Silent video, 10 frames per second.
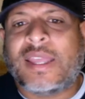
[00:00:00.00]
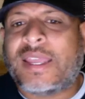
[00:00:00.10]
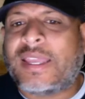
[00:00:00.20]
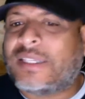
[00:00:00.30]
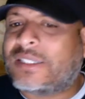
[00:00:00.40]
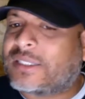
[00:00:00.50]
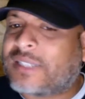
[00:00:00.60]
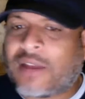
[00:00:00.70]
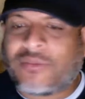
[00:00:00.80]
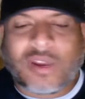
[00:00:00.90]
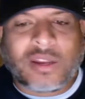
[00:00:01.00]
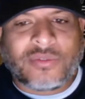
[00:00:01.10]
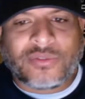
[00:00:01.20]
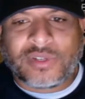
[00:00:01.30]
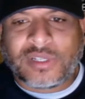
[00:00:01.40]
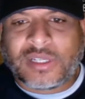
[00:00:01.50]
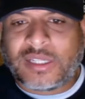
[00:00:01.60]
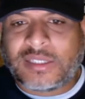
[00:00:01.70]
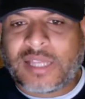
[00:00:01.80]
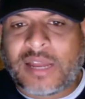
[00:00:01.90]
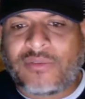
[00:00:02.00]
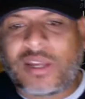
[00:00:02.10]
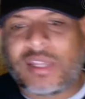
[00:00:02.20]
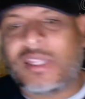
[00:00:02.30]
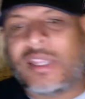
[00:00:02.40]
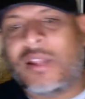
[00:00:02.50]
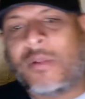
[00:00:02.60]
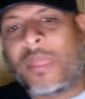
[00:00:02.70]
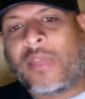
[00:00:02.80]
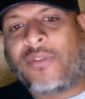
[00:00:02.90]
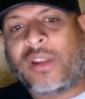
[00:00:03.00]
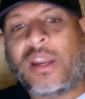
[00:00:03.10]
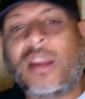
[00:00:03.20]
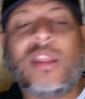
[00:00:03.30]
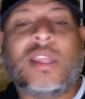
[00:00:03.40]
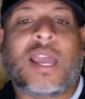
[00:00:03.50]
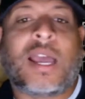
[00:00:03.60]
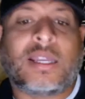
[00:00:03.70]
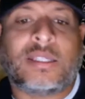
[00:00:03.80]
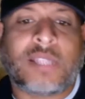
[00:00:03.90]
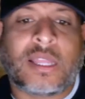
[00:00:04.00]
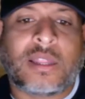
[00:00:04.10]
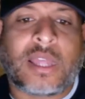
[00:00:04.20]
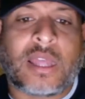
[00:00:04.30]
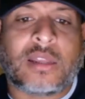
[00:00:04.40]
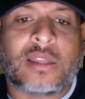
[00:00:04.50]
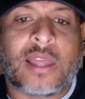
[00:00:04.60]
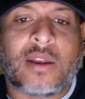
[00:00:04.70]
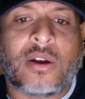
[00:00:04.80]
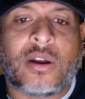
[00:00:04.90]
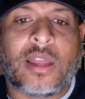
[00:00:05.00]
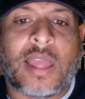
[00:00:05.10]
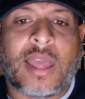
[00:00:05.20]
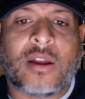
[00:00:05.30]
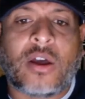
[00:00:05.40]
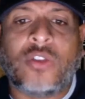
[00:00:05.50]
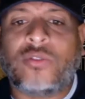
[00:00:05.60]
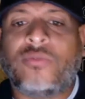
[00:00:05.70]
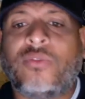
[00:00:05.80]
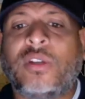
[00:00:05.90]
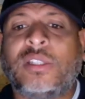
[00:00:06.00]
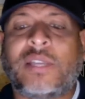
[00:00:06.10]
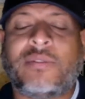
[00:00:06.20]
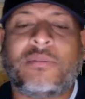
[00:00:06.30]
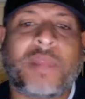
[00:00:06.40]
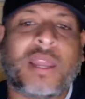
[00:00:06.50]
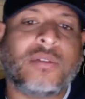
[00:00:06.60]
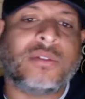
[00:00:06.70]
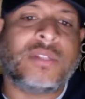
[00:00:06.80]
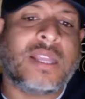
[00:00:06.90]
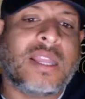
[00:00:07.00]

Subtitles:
He's just not ready for it. He's not ready for none of the guys that are at 147 pounds.